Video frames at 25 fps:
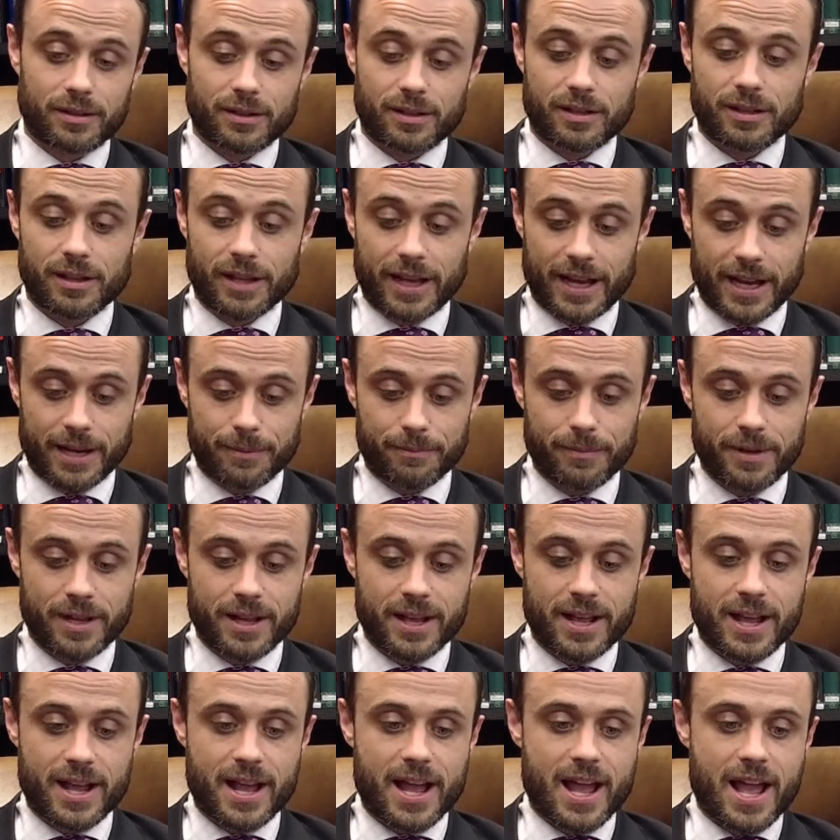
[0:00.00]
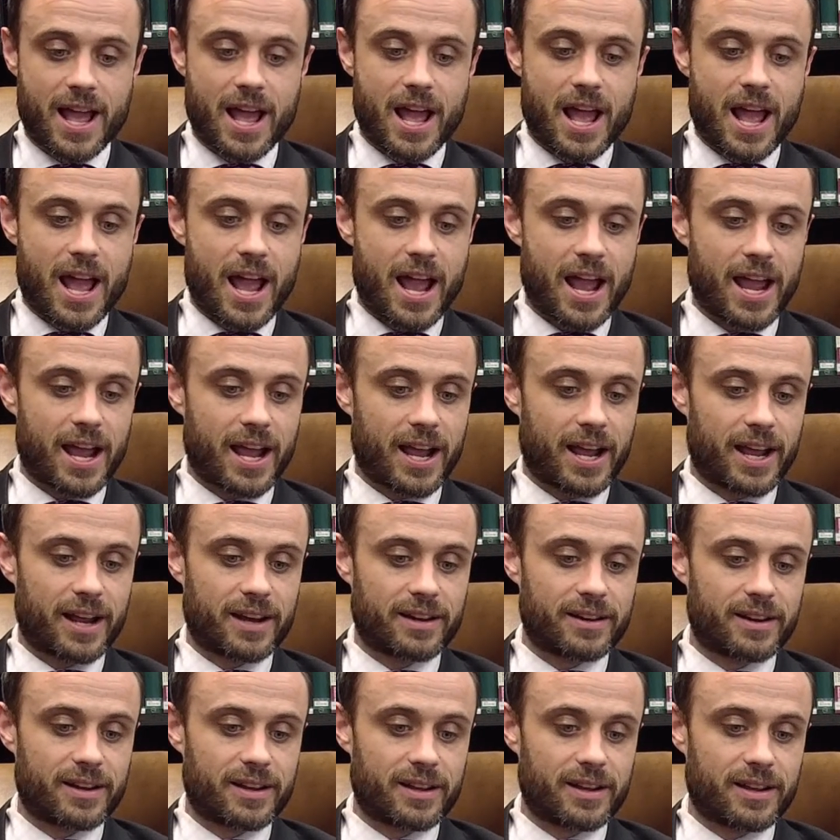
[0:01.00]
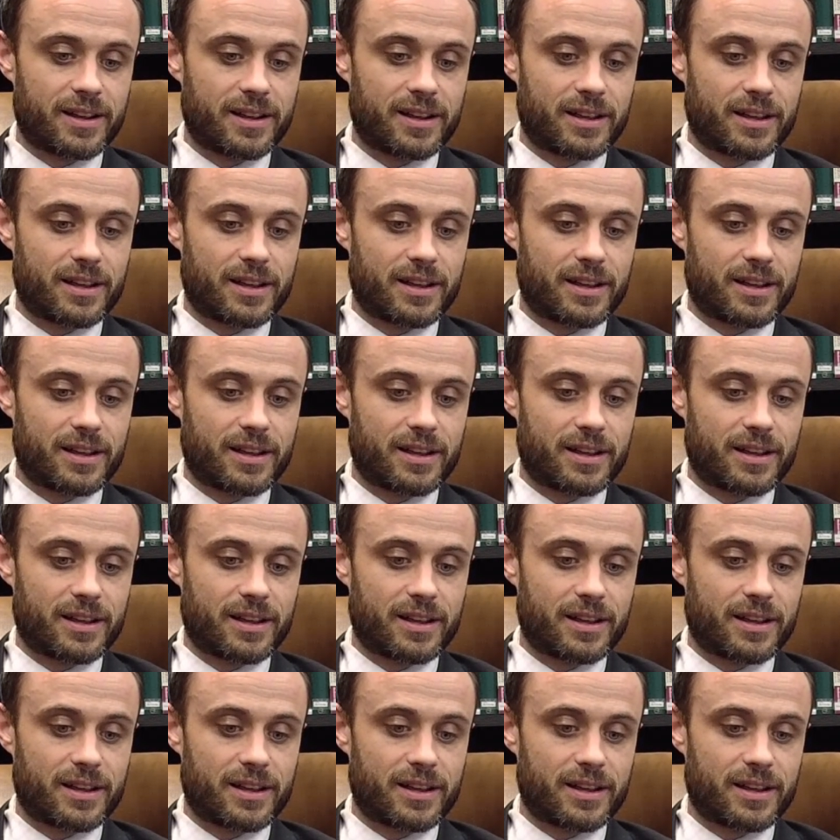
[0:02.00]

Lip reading: claim. And